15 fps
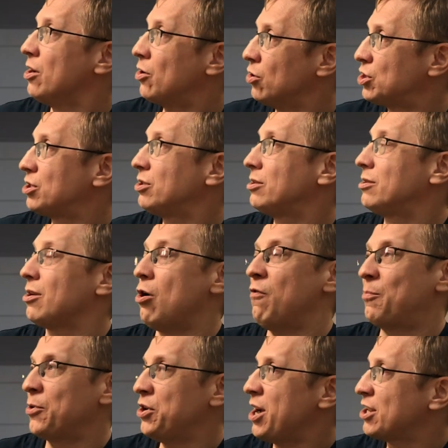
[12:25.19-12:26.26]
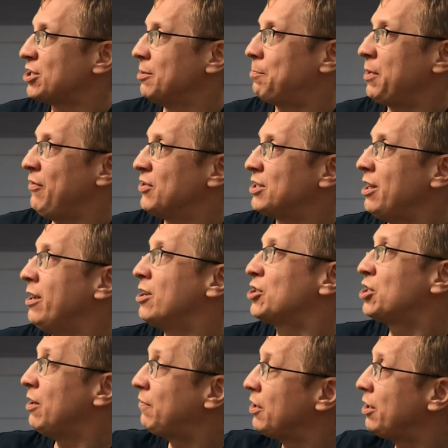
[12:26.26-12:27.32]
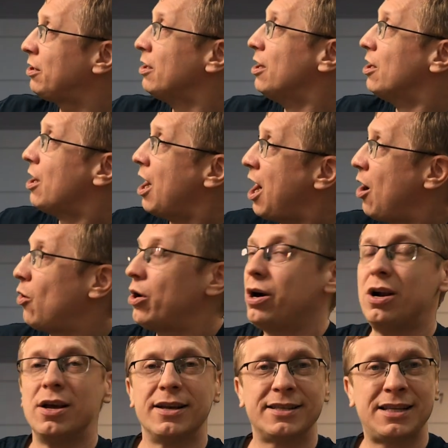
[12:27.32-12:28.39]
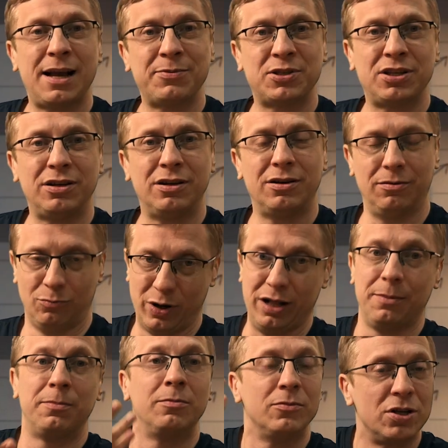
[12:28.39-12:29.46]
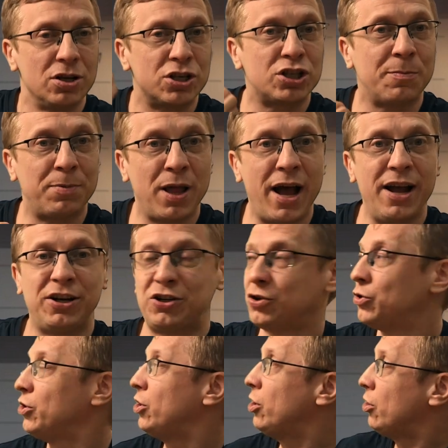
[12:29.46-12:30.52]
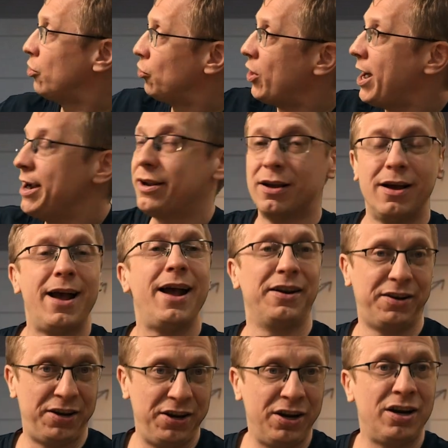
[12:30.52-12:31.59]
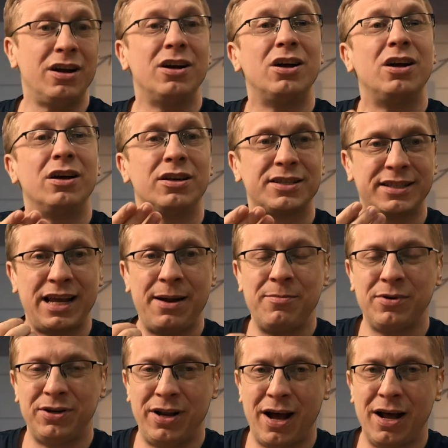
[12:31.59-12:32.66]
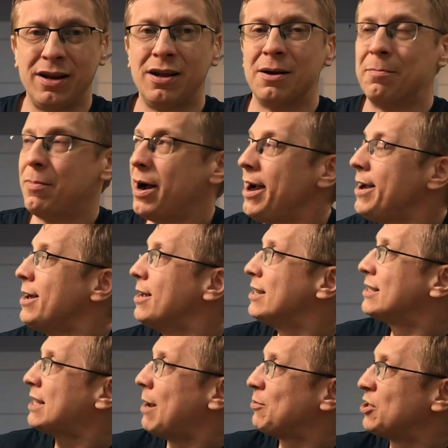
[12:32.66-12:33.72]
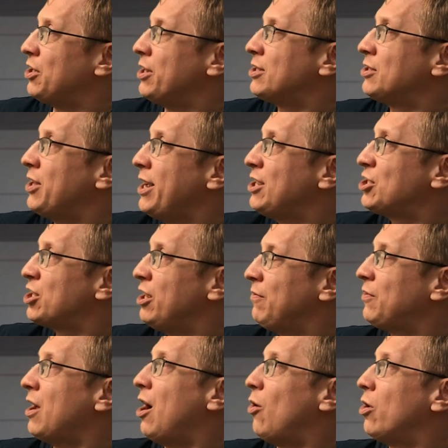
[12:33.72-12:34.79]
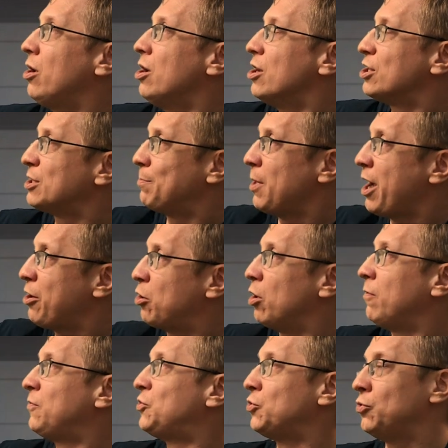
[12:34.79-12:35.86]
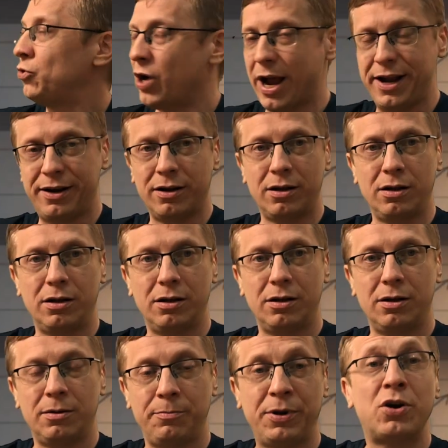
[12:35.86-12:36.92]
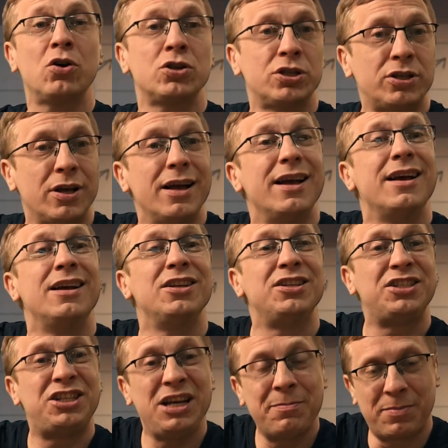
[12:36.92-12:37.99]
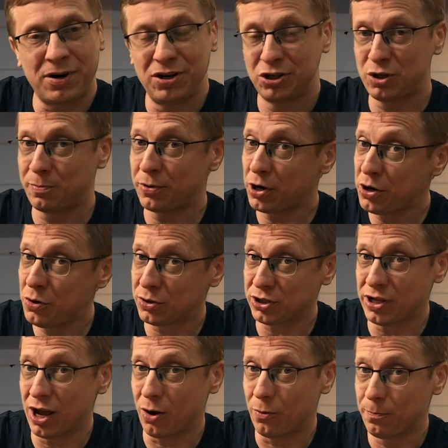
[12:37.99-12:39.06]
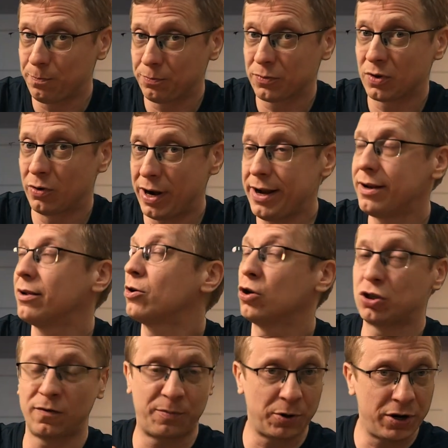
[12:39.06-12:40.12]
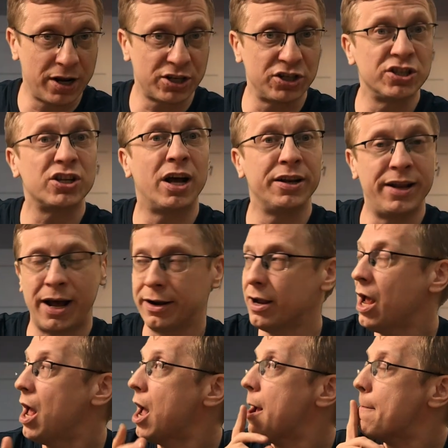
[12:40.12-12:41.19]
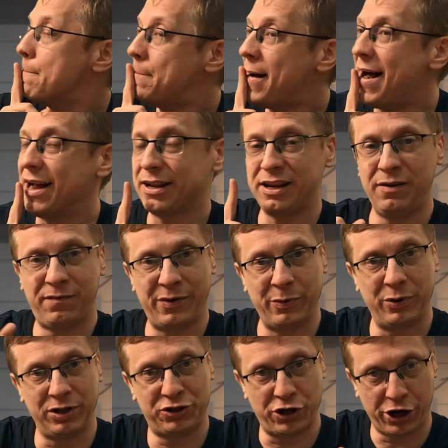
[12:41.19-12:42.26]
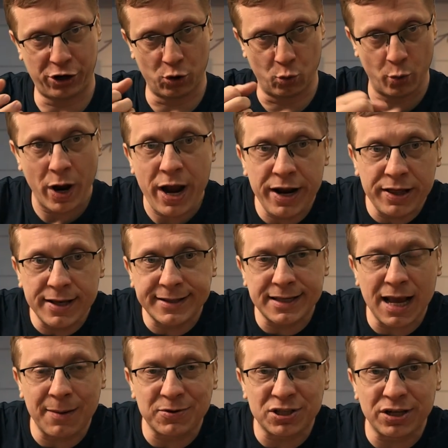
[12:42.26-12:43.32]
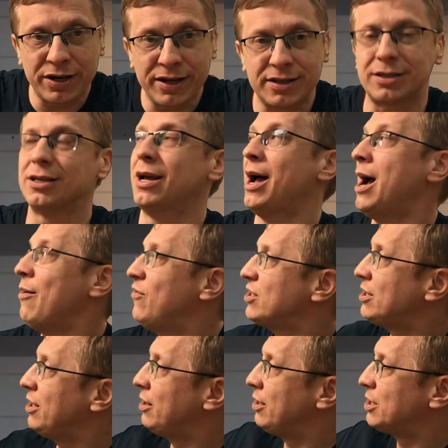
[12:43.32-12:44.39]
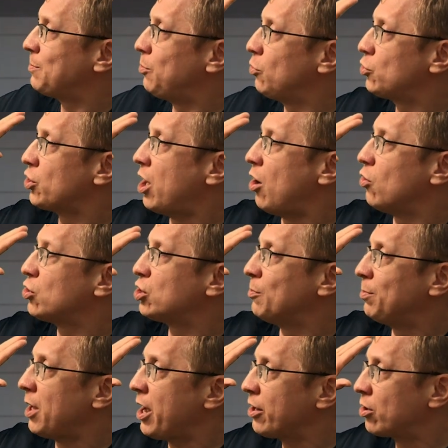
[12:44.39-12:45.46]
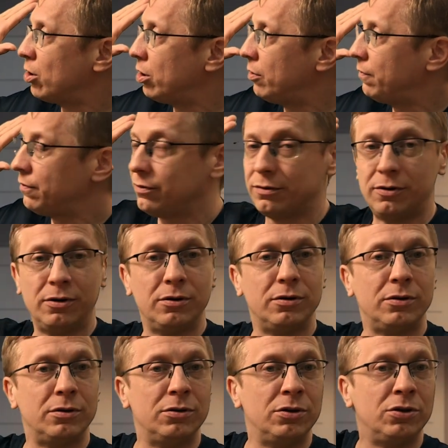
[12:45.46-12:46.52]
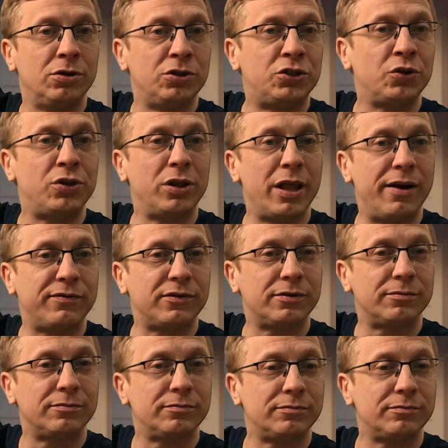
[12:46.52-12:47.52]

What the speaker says: Cost of production previously shifted, our supply to the right, and here same done by subsidies. They shift our supply curve to right because it's cheaper to produce now, right? Cost of productions are done. But if we will take away the subsidies, obviously this push our supply curve to the left.